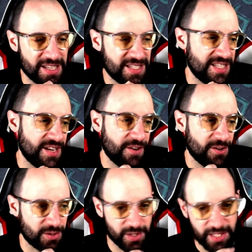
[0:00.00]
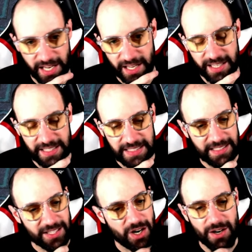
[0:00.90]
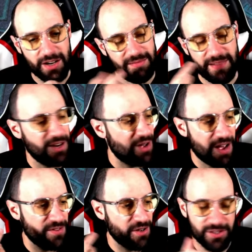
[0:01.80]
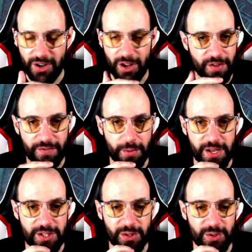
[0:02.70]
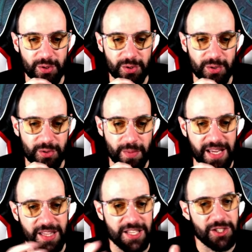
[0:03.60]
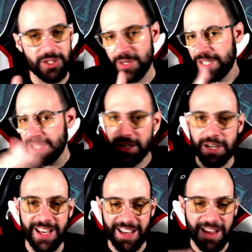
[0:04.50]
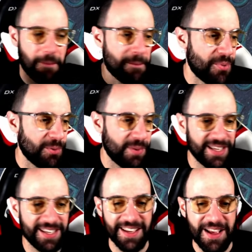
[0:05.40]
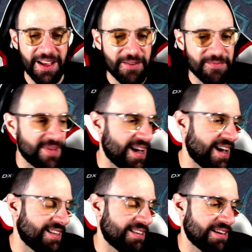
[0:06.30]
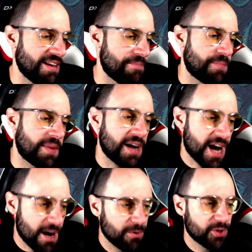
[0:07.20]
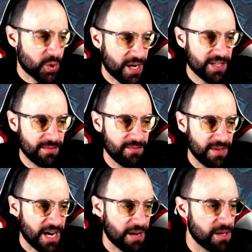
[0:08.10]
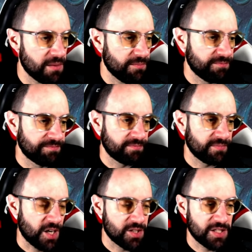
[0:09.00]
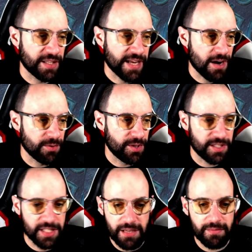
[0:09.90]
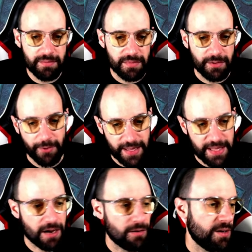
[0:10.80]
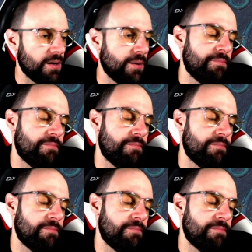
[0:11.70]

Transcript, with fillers: it's difficult to say. Oh, I don't have the all the information to to make a decision here in public, but I will trust them. I mean, until now, the team right now